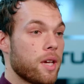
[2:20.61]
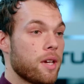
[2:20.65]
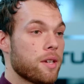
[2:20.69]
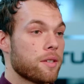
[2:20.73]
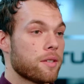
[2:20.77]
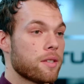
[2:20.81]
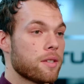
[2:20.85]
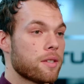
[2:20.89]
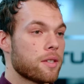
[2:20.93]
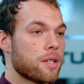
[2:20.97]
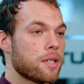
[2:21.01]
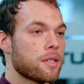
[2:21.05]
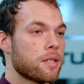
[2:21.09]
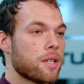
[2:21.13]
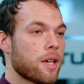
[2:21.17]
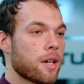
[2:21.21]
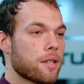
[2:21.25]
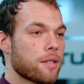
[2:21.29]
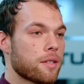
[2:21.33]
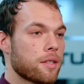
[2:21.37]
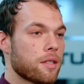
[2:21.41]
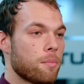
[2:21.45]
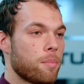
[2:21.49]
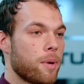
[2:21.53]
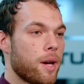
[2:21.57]
person sits
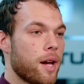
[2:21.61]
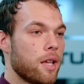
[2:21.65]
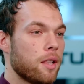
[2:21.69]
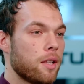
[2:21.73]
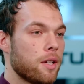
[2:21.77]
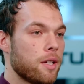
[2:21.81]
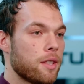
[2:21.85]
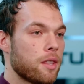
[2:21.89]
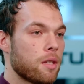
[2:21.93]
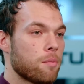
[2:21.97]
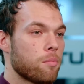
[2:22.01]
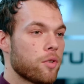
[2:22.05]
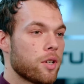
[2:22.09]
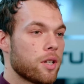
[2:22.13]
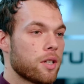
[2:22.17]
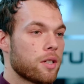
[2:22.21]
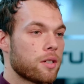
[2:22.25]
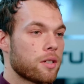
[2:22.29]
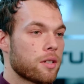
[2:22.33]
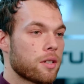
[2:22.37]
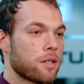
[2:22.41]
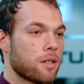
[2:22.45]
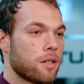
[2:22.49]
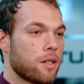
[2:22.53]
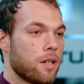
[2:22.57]
next to the pilot in the
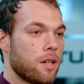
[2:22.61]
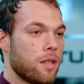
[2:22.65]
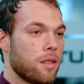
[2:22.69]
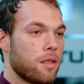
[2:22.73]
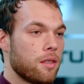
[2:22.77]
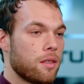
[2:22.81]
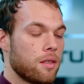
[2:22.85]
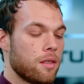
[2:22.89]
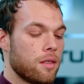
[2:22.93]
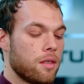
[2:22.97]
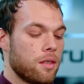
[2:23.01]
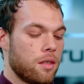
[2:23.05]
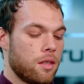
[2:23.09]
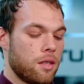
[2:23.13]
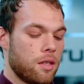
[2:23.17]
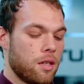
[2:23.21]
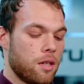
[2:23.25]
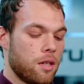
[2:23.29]
bridge, and